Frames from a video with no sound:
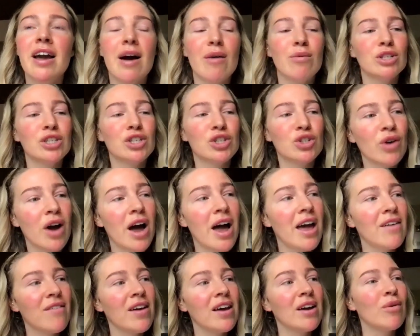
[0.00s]
I was
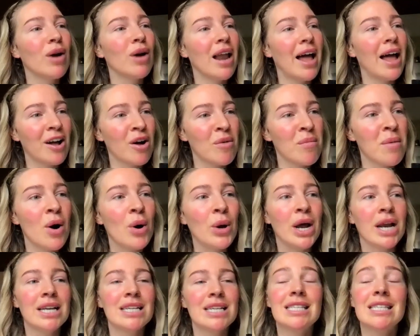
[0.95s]
striving, relying on my own
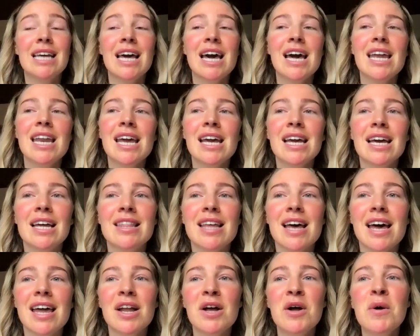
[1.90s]
understanding, and
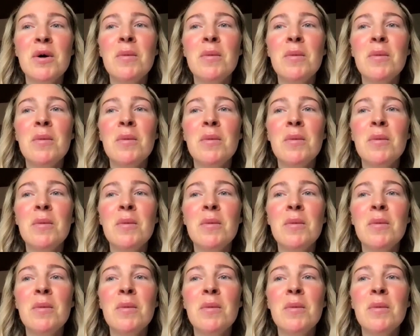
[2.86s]
then